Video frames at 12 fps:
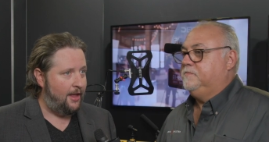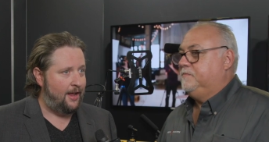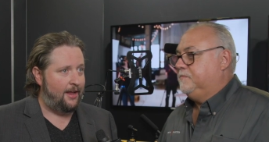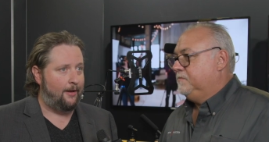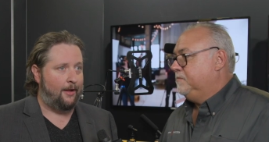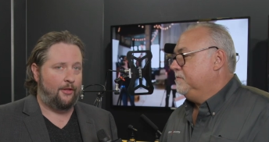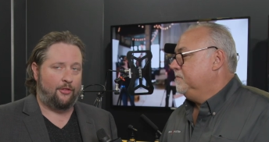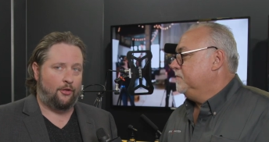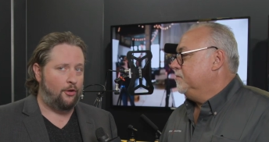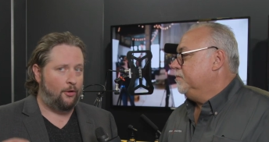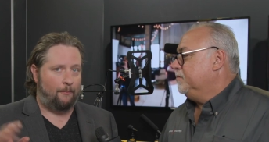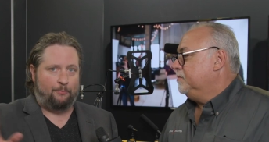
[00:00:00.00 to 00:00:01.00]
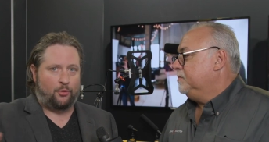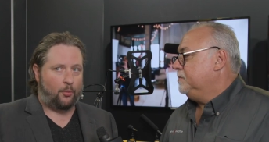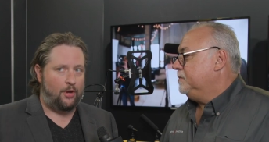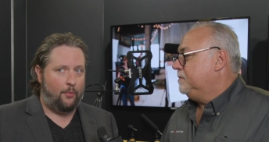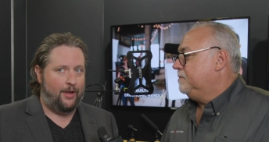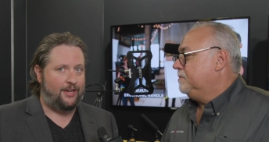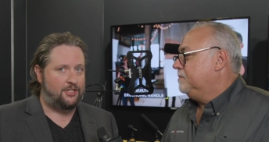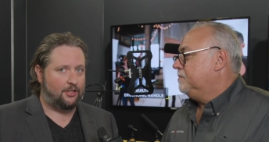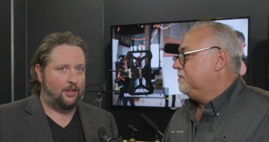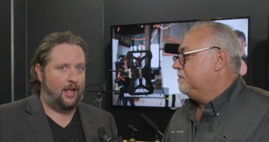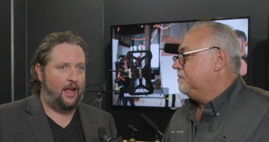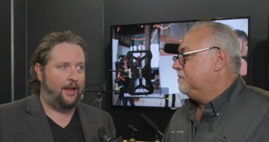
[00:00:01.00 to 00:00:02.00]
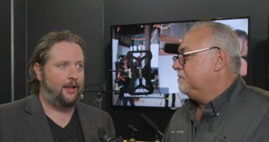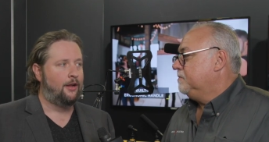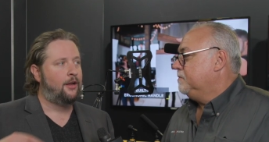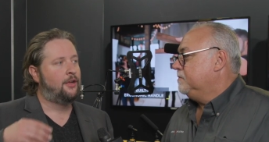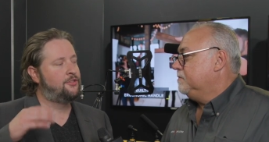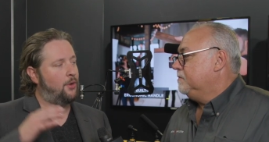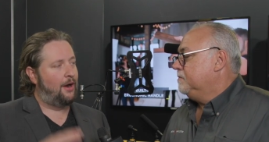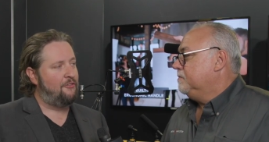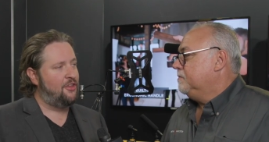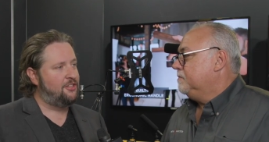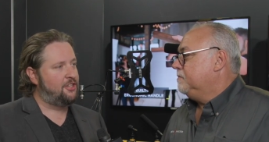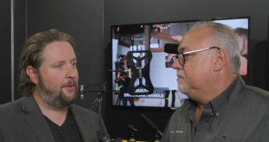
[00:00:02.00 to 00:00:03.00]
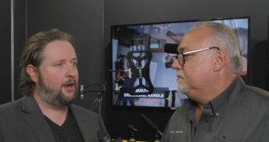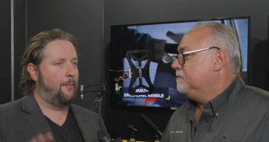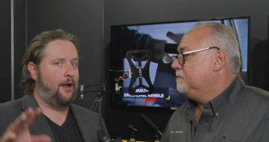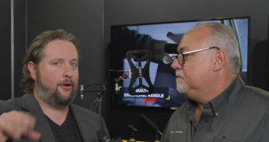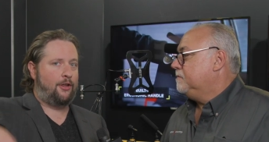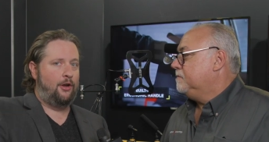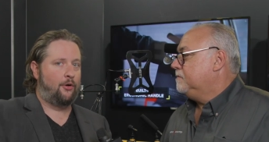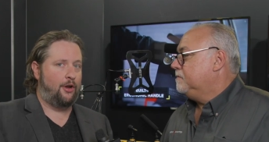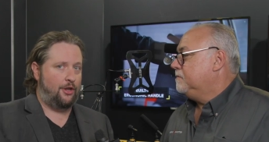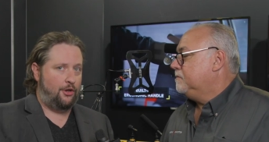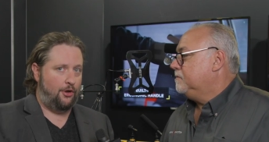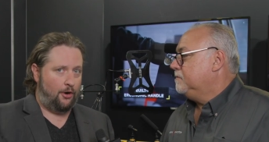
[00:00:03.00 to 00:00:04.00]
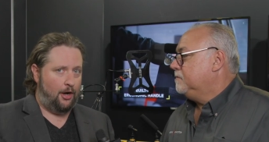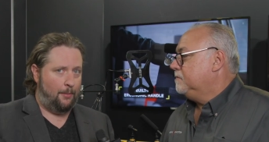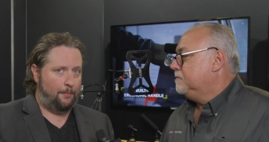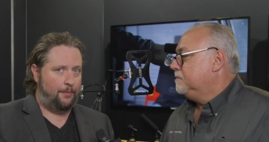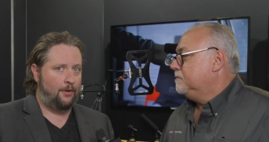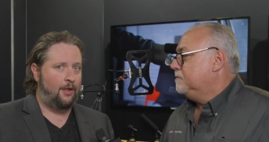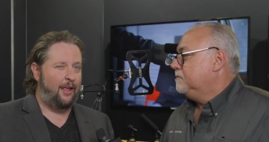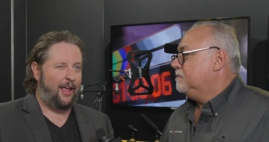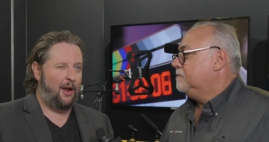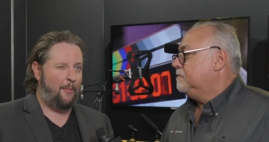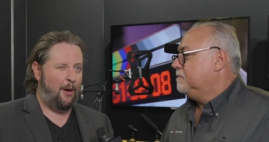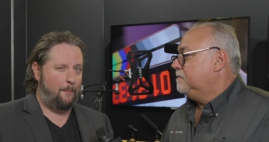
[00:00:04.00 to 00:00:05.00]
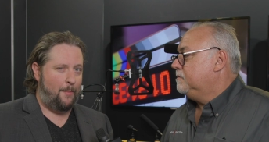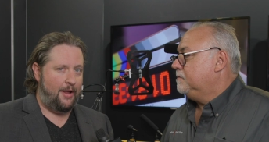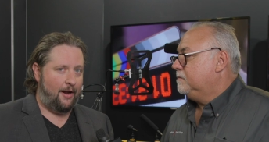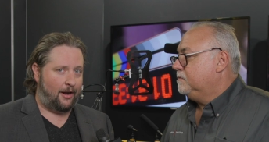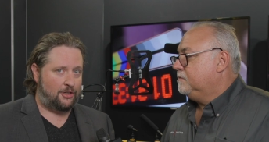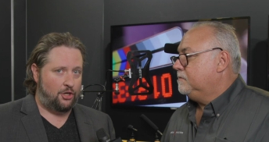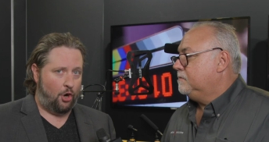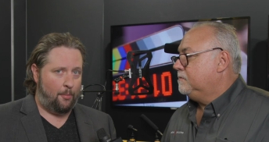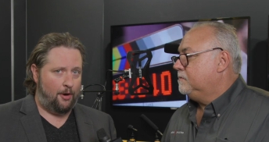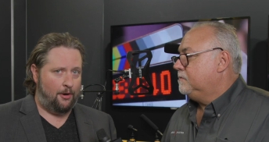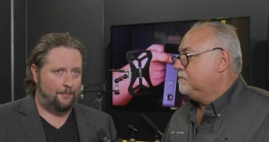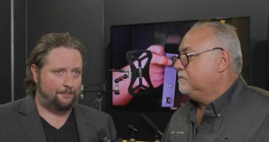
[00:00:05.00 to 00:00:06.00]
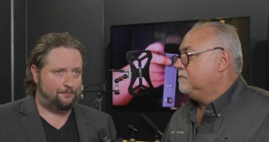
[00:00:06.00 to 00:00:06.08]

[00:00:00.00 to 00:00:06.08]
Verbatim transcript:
Speaker 1: to hit a little three week delay. So everything's going to be coming out here in Europe in about mid October.